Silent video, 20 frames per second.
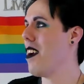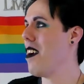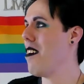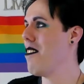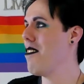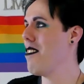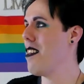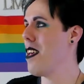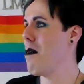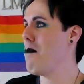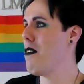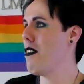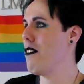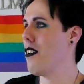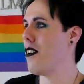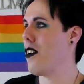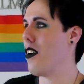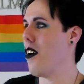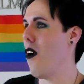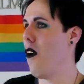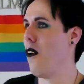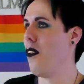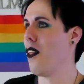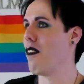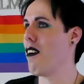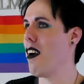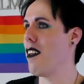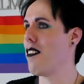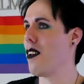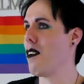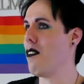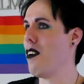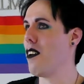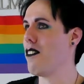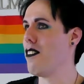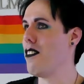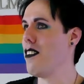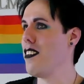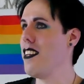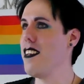We see him wishing all the grand in the world.
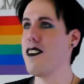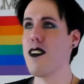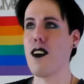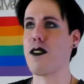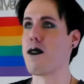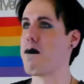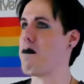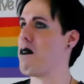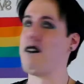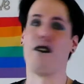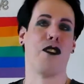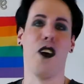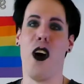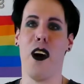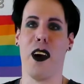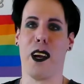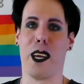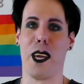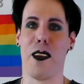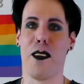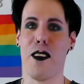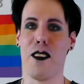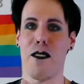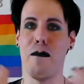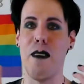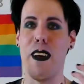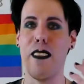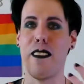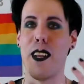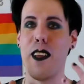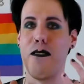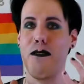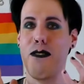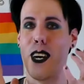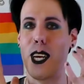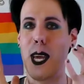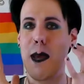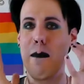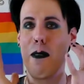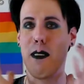He goes berserk, he goes mentally
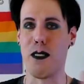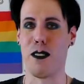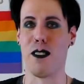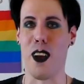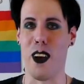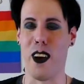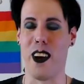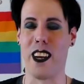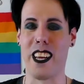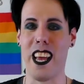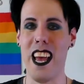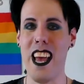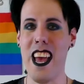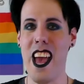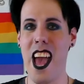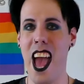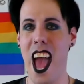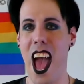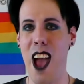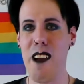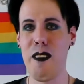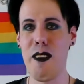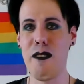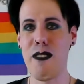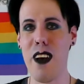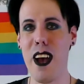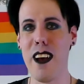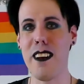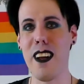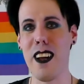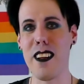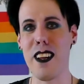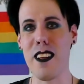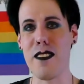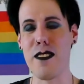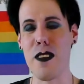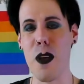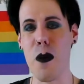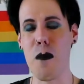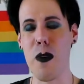fucking berserk. And we found out in
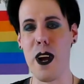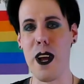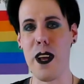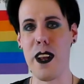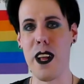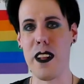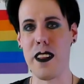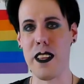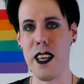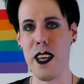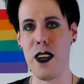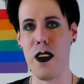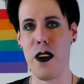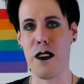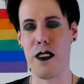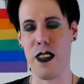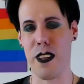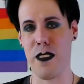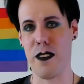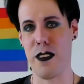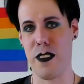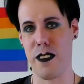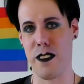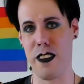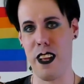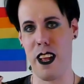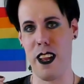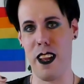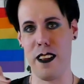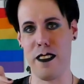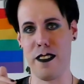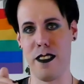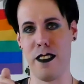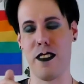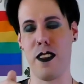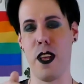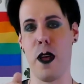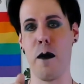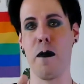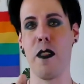some way that he goes into the satellite
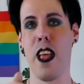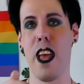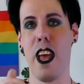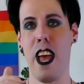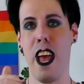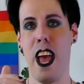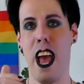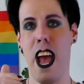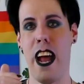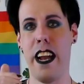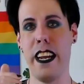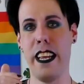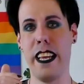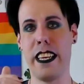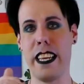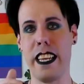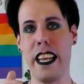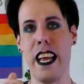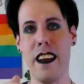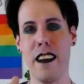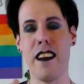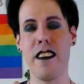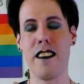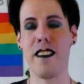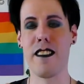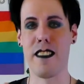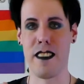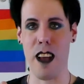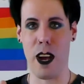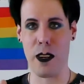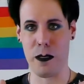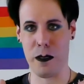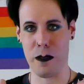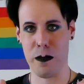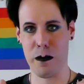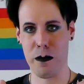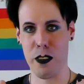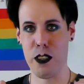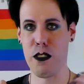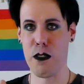system, and he can hear his son,
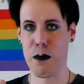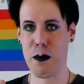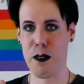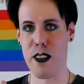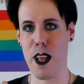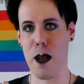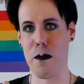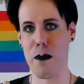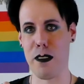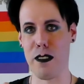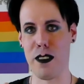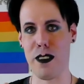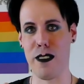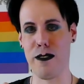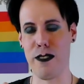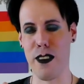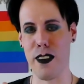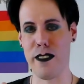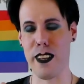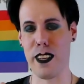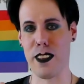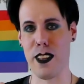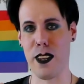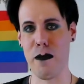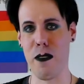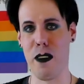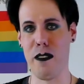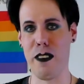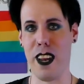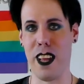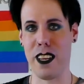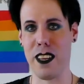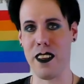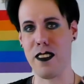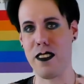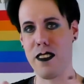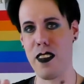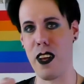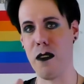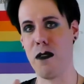which is established in the first act of the movie. Like his
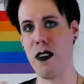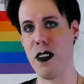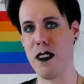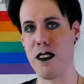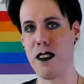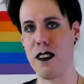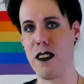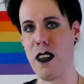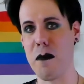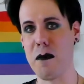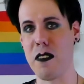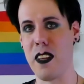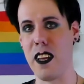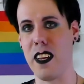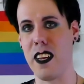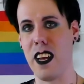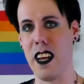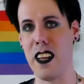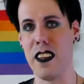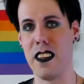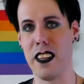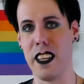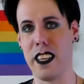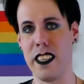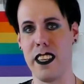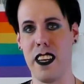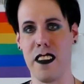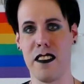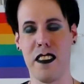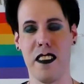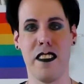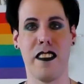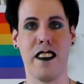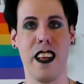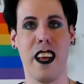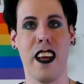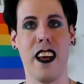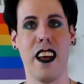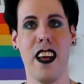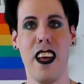son wants something, and the connection is
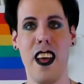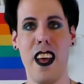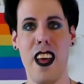there.